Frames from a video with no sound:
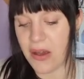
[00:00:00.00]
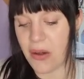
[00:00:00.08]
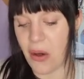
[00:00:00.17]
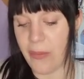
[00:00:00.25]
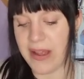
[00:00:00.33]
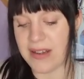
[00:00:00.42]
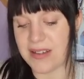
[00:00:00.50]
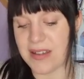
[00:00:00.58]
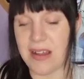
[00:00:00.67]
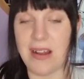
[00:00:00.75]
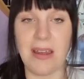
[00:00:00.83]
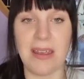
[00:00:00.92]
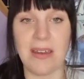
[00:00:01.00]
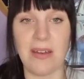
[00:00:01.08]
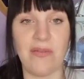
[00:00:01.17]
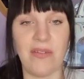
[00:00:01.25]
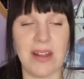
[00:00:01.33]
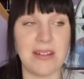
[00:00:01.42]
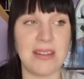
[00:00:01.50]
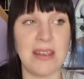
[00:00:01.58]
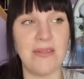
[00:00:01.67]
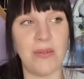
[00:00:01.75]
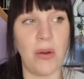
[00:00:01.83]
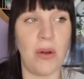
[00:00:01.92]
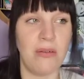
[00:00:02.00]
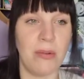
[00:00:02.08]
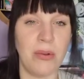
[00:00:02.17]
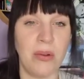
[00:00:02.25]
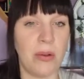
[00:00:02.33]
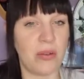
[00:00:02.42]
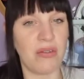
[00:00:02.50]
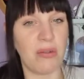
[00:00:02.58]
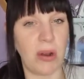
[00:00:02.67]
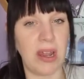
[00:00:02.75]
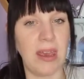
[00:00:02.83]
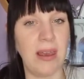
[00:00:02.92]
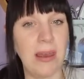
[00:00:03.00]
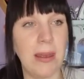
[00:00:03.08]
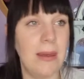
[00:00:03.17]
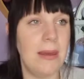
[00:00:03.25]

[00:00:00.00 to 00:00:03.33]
comments that are like offensive or horrible or trolling.